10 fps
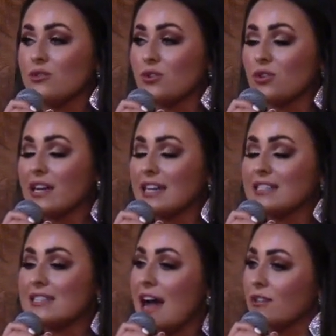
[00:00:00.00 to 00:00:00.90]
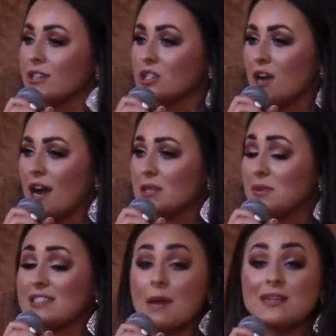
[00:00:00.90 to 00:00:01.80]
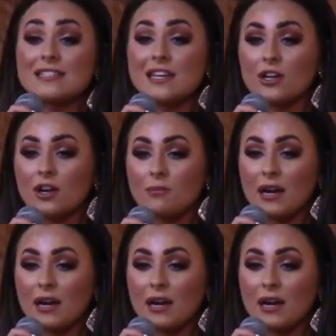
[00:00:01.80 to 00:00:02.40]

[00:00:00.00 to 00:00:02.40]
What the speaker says: who creates talent tracks because I'm a singer.